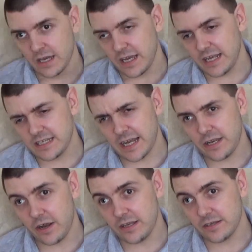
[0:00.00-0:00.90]
It's a
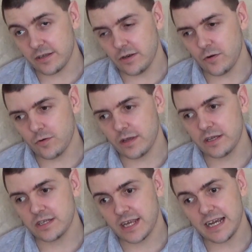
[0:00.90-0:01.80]
90s and noughties
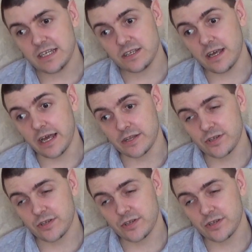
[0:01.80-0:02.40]
taste test,